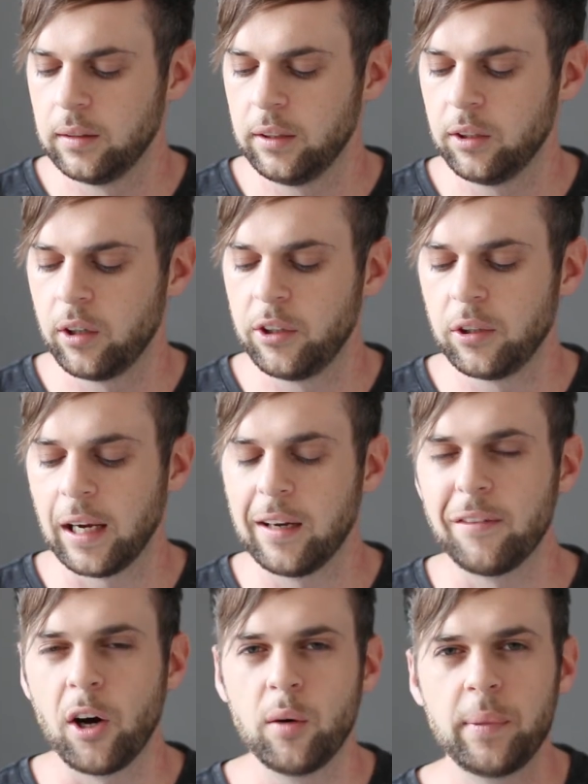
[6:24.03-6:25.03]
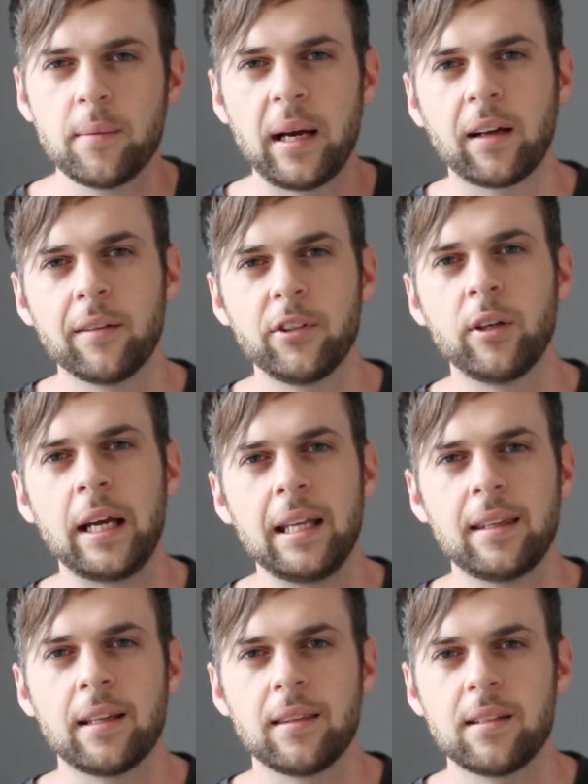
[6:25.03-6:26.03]
you kind of hope in the back of your
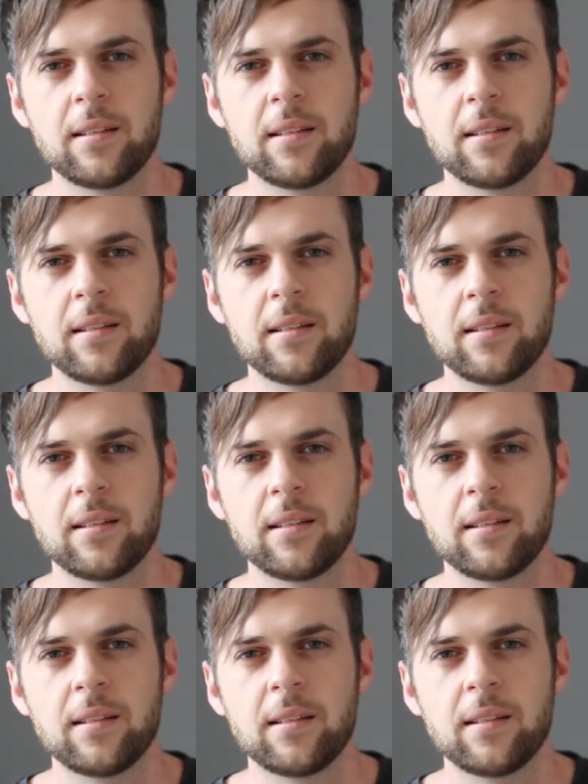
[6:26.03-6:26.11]
head that